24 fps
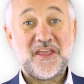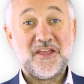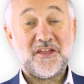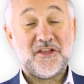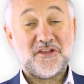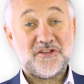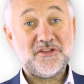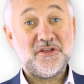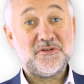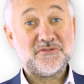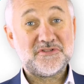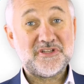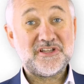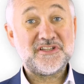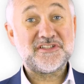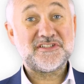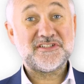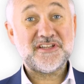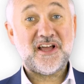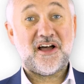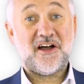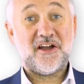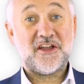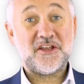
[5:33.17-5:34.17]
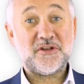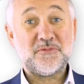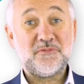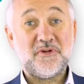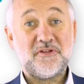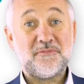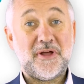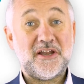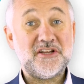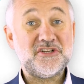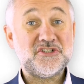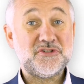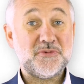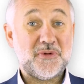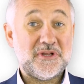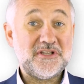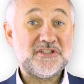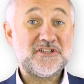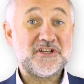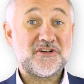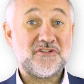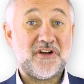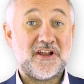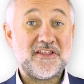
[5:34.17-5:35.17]
Using Sign, we've managed to
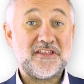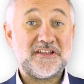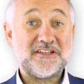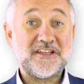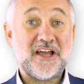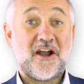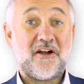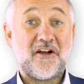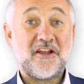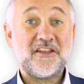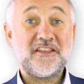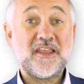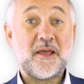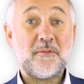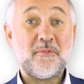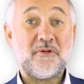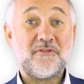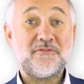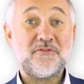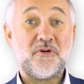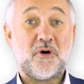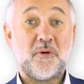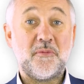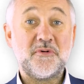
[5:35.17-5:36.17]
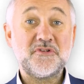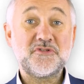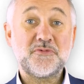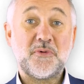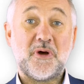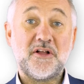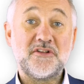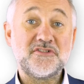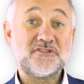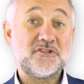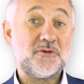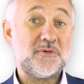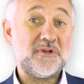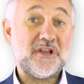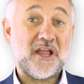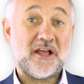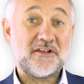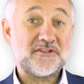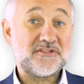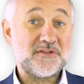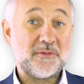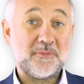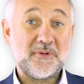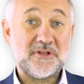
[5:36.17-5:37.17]
integrate the direct debit form as well, so we now
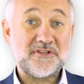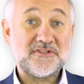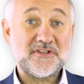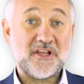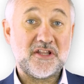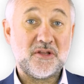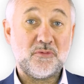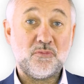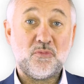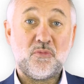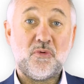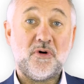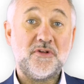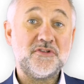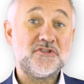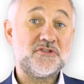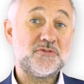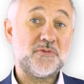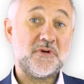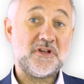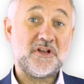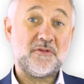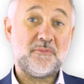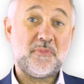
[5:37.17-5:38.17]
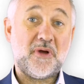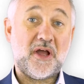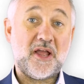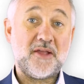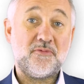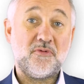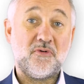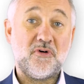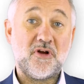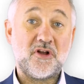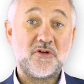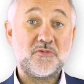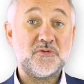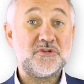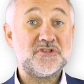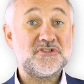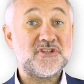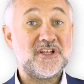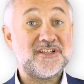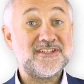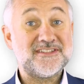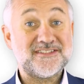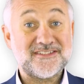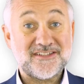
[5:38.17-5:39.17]
simply send them one suite of paperwork which
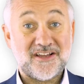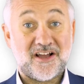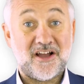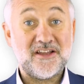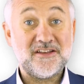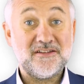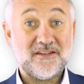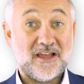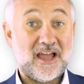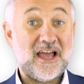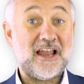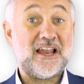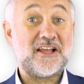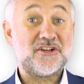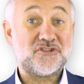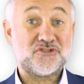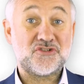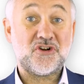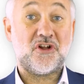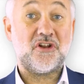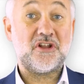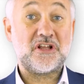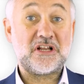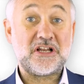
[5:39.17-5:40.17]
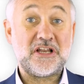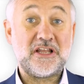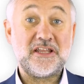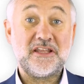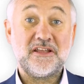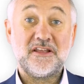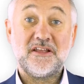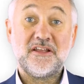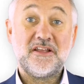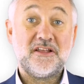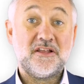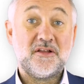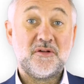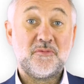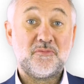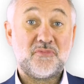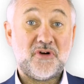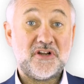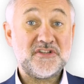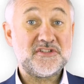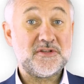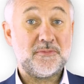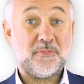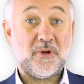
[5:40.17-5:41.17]
they sign electronically,
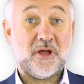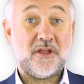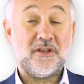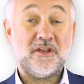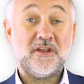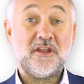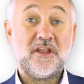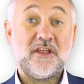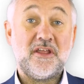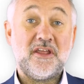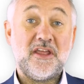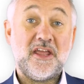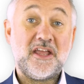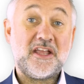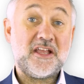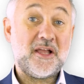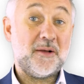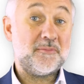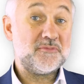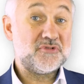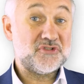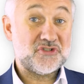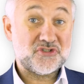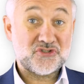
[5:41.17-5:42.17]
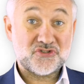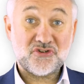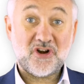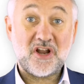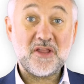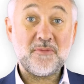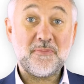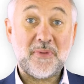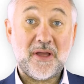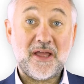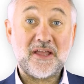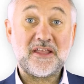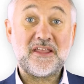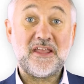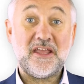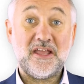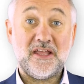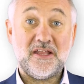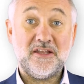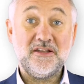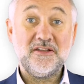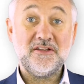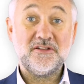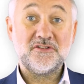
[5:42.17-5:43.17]
press a button, it comes straight back
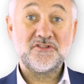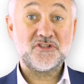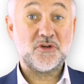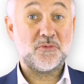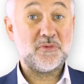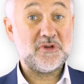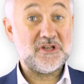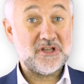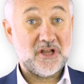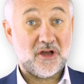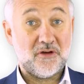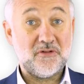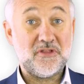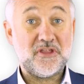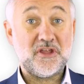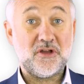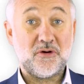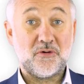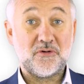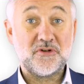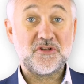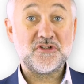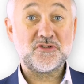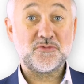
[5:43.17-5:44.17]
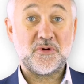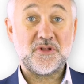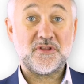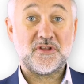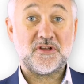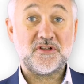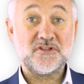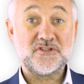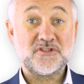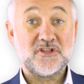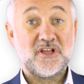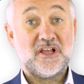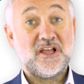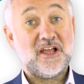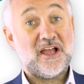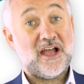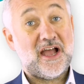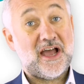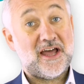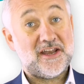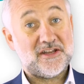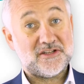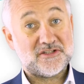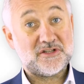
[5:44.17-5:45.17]
in, so we know the order's with us
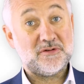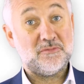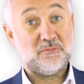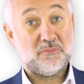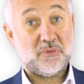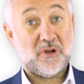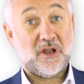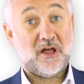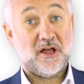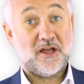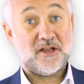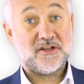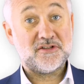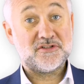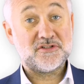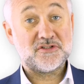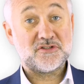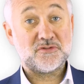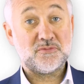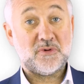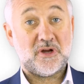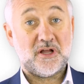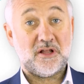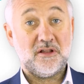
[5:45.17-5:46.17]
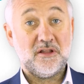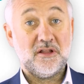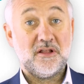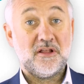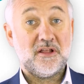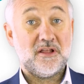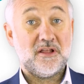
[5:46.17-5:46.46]
and it's compliant as well,